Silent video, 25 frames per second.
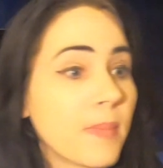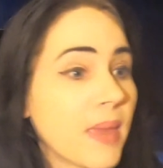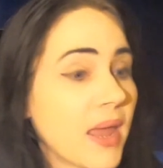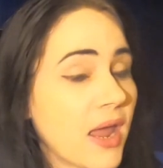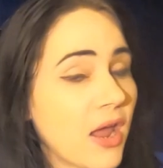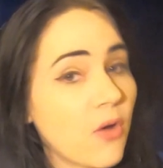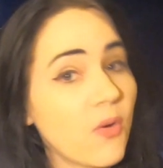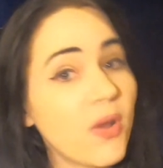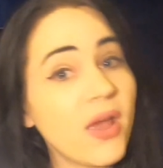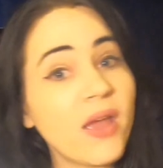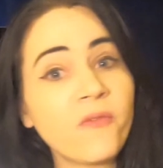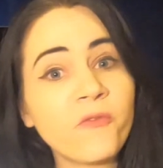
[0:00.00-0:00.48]

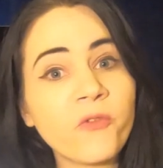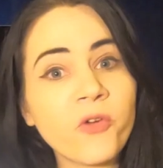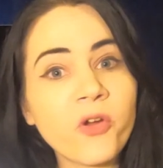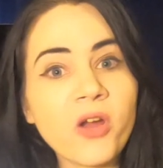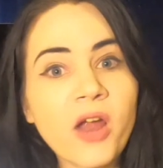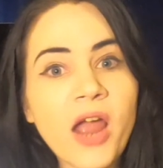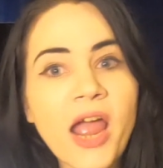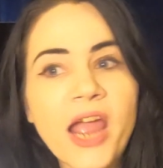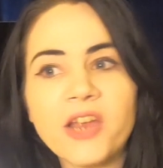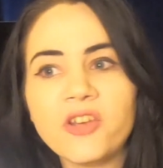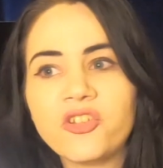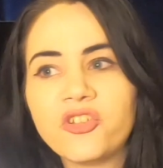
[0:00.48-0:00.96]

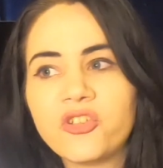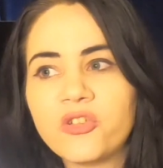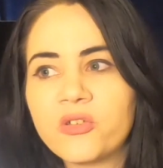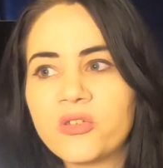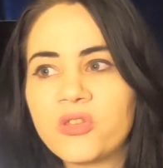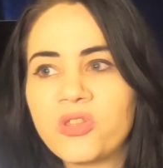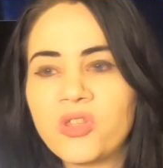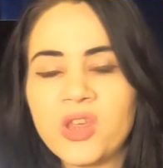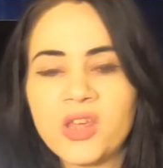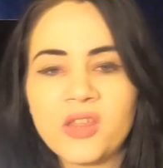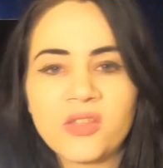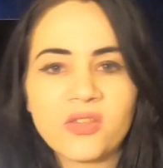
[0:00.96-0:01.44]
However, I do
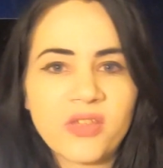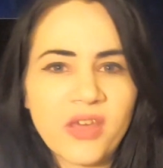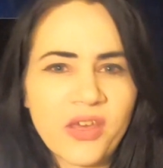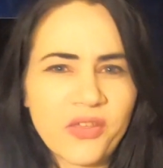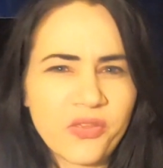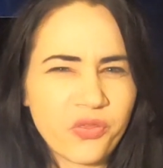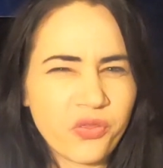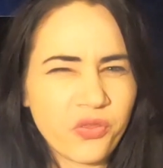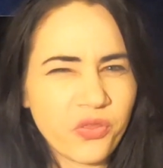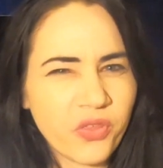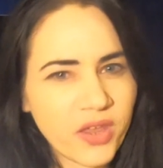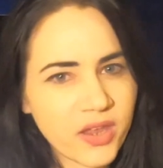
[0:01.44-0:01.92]
think
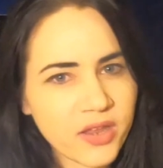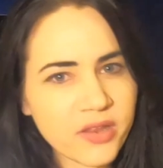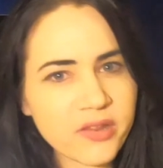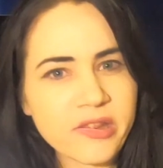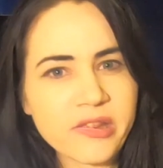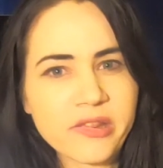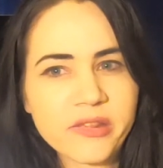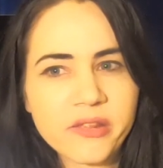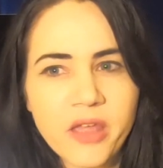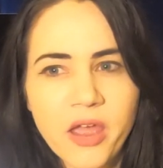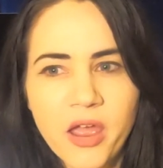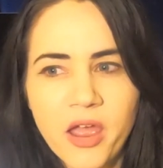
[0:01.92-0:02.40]
that
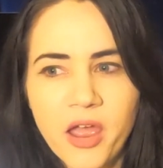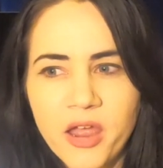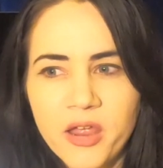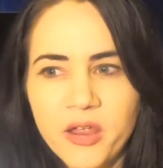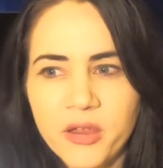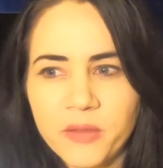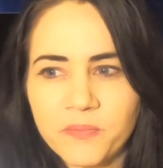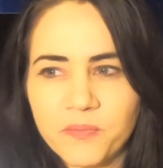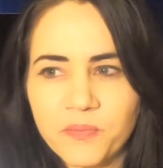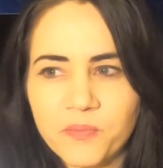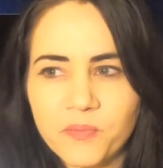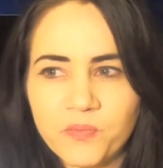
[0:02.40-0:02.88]
this
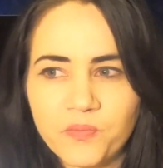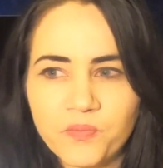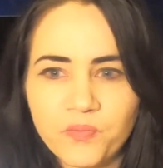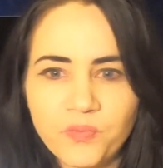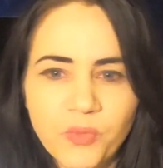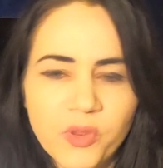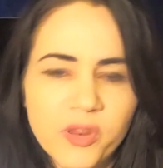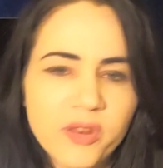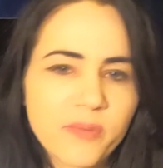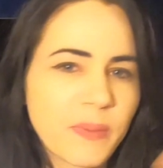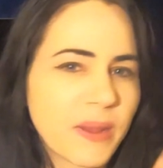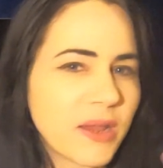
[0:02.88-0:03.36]
uh,
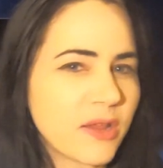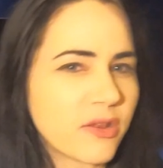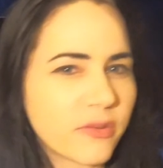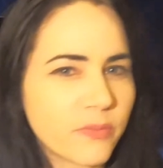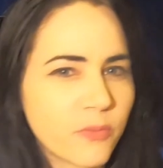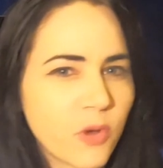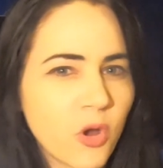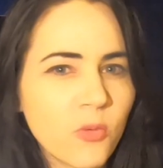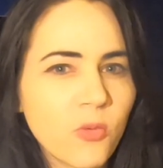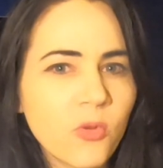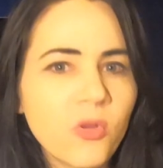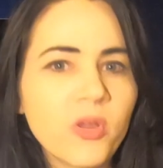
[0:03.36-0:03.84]
Space
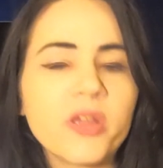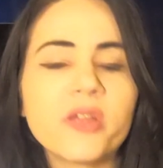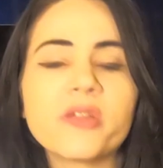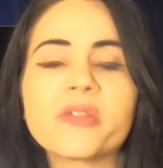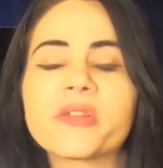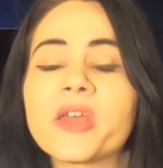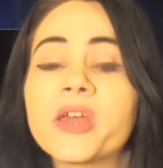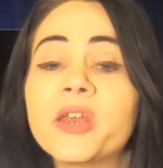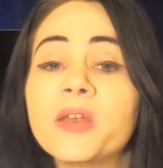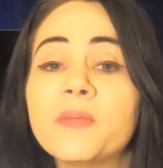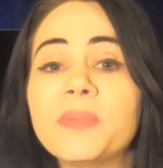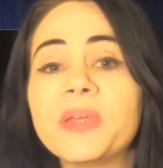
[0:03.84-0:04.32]
Mobile is
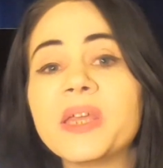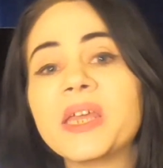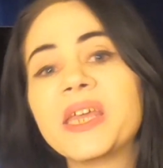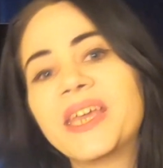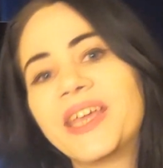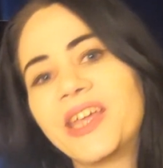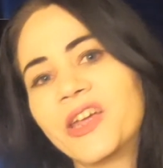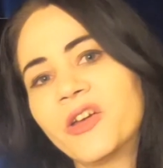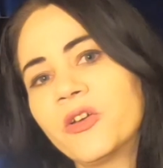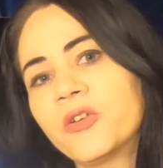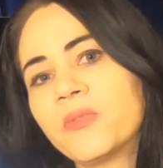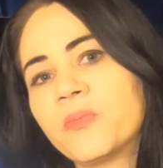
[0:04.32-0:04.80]
going to be
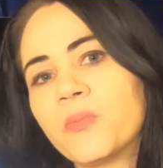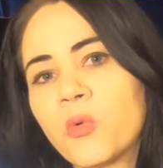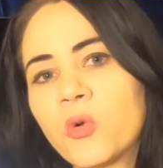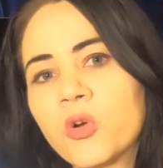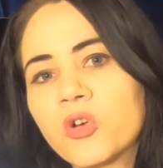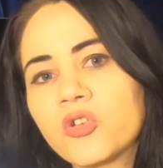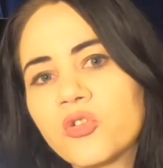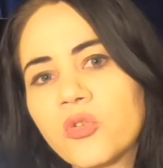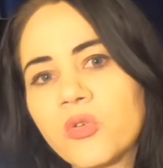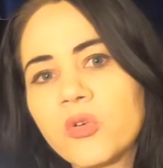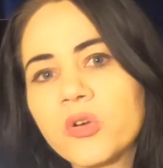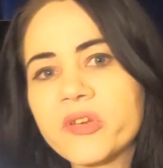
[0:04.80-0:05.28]
geared
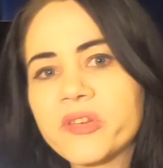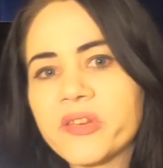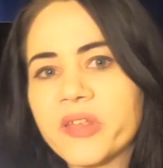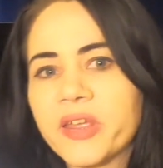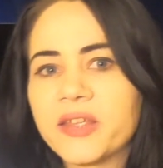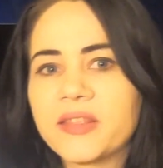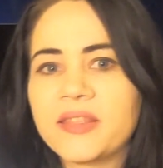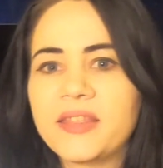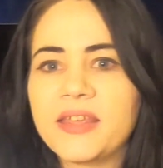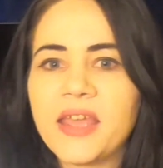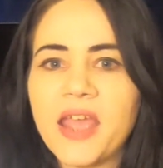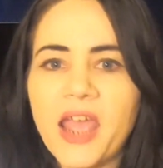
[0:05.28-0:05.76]
more towards
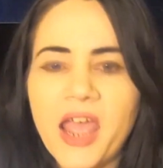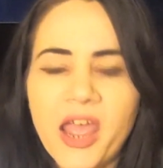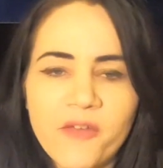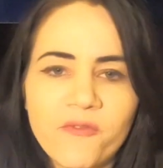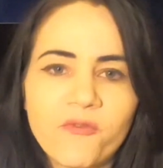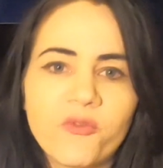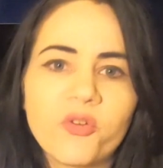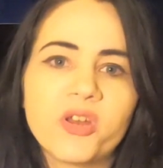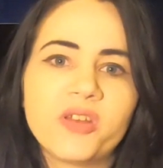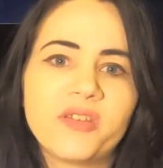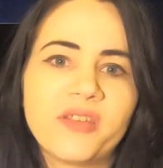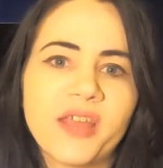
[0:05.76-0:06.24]
like the
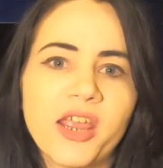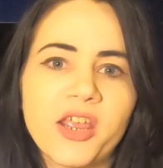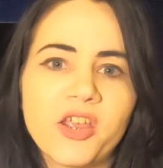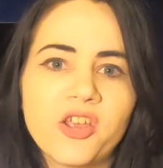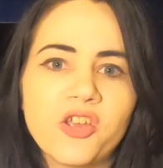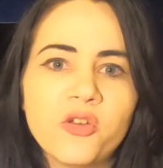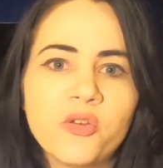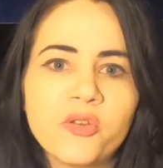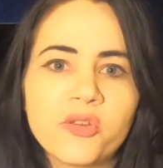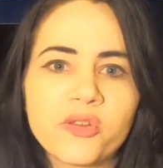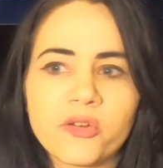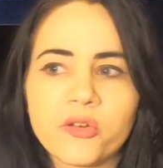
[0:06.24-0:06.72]
everyday
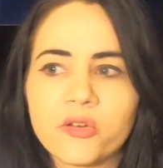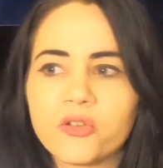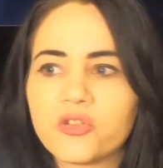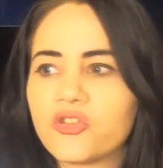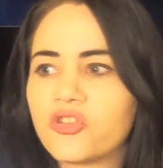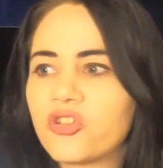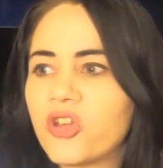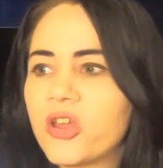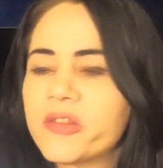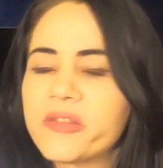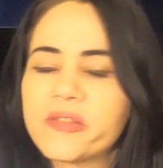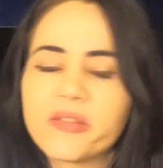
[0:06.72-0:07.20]
user,
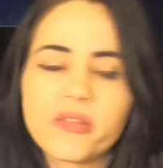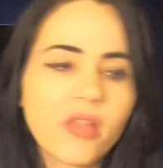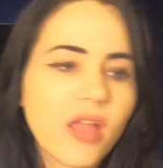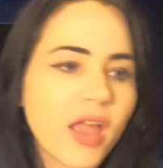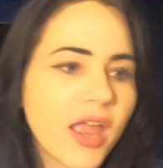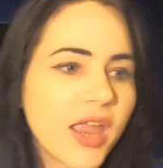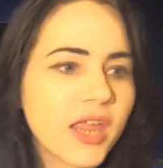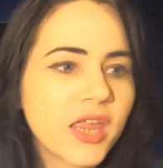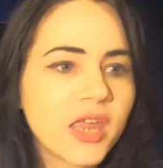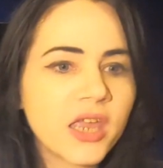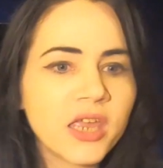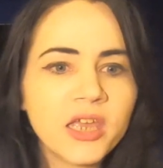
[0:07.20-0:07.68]
just
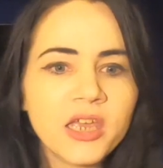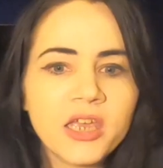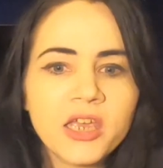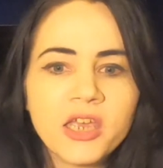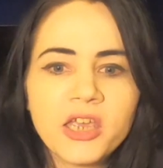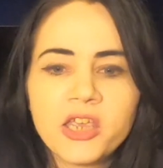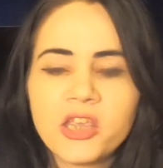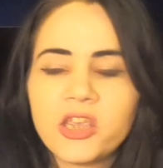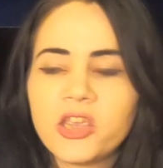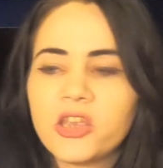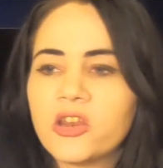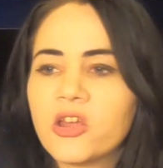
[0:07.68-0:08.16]
like,
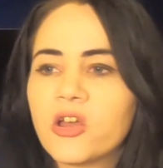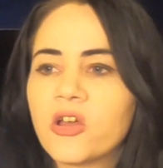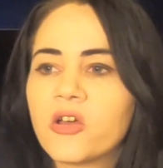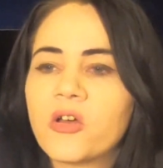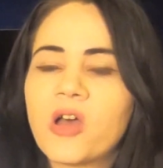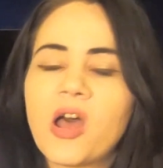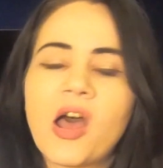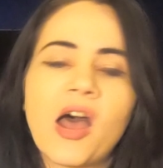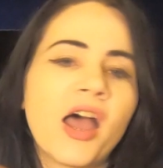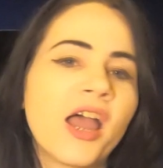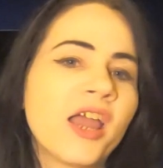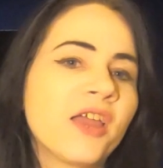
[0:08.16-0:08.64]
you know,
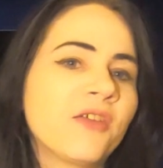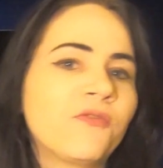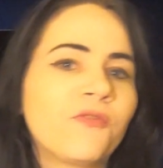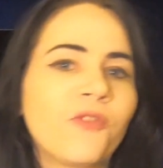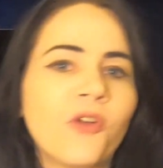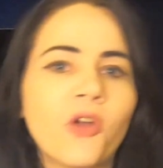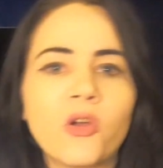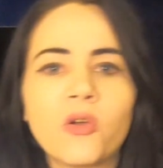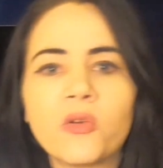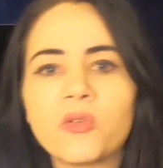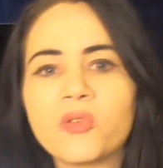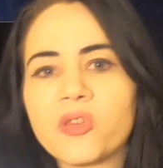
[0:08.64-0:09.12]

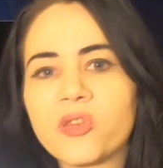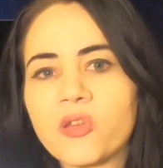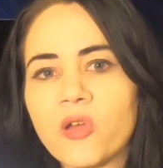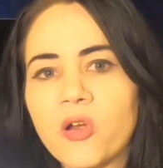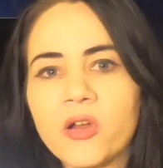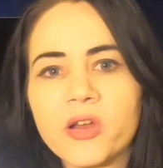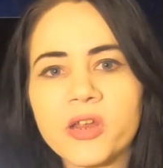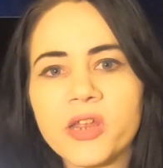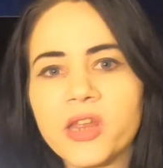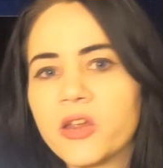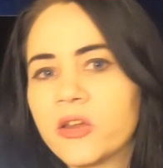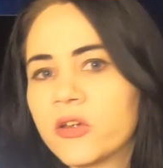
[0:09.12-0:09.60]
iPhones
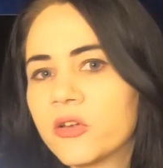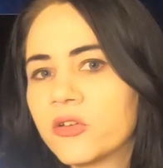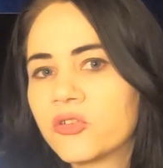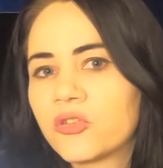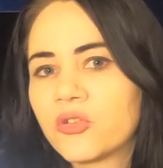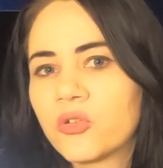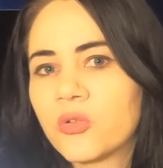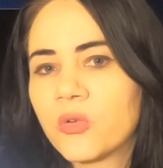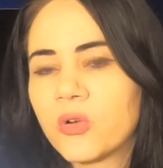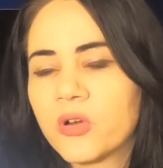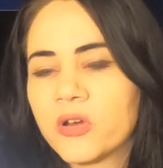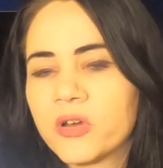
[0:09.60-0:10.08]
are geared
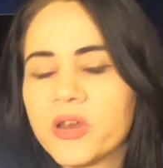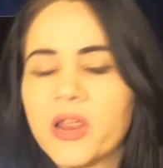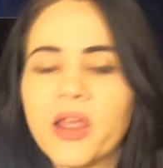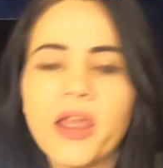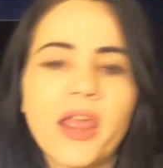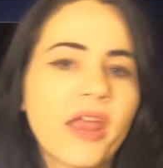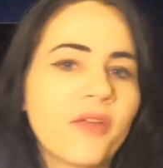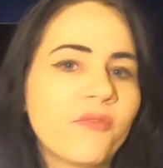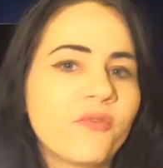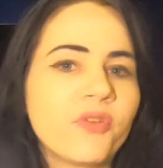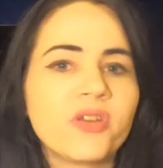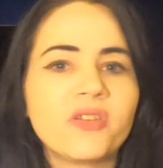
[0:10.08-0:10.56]
toward
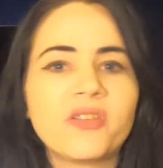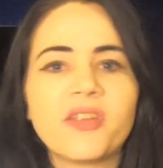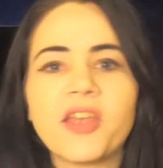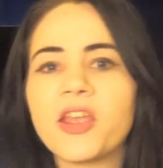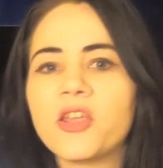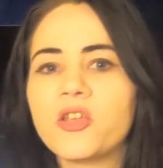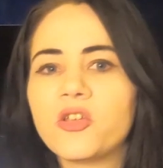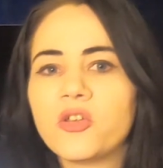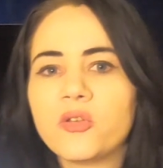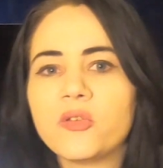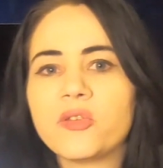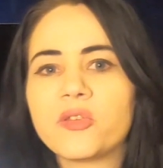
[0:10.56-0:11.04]
everyday
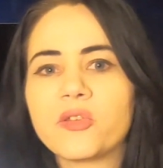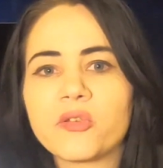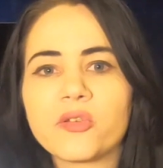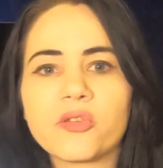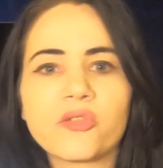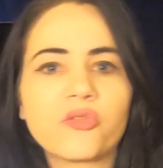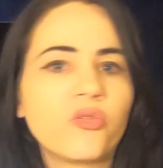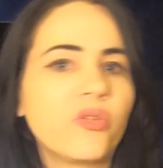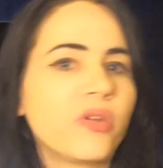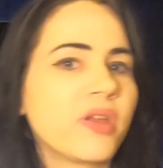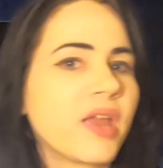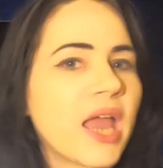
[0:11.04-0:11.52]
users
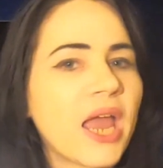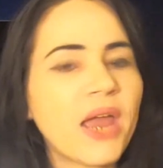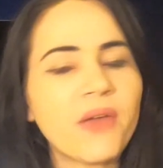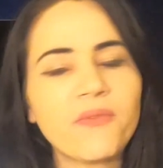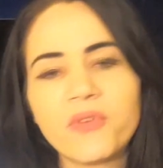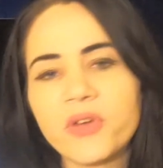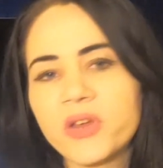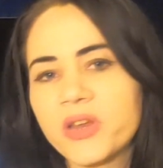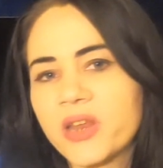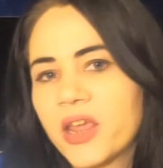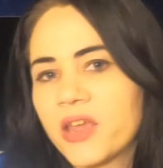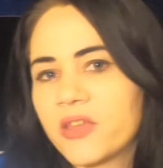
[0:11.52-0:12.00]
doing
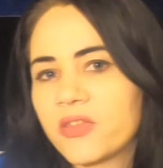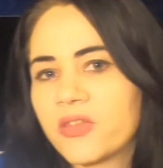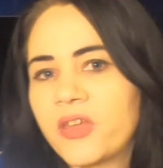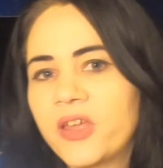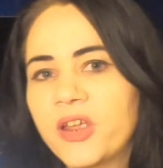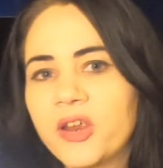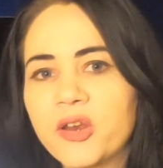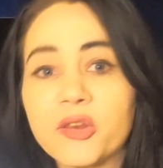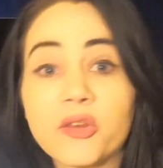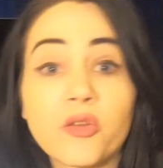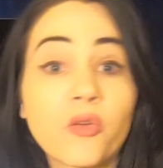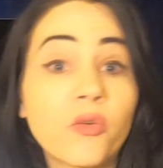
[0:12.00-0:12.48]
everyday
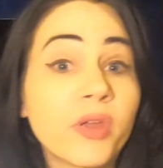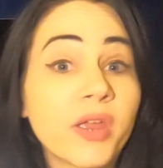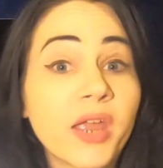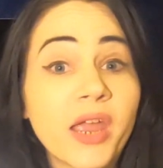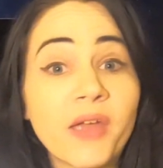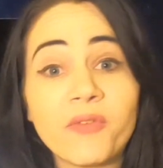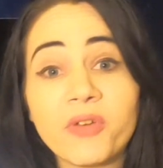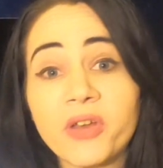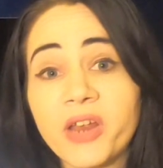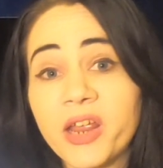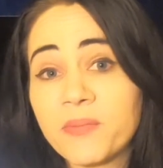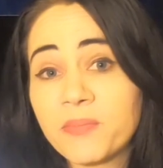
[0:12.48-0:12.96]
things, going
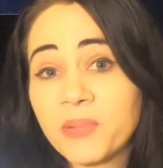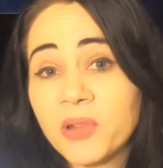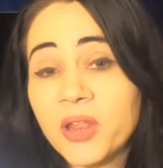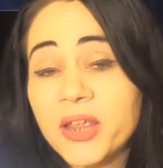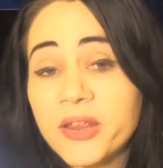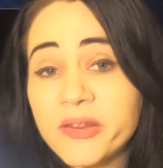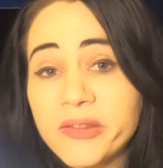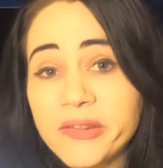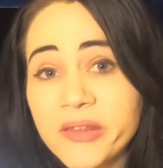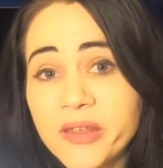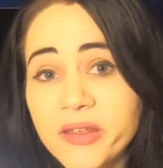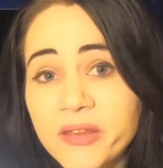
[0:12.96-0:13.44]
everyday
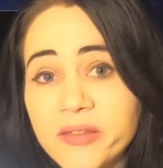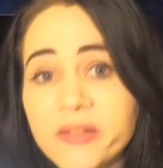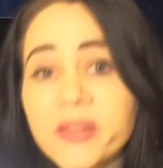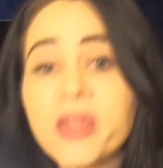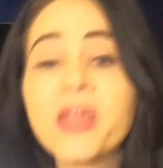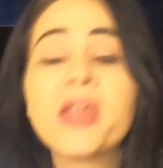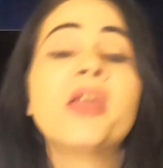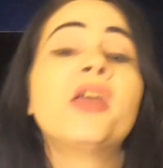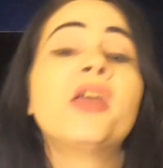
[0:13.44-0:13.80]
places.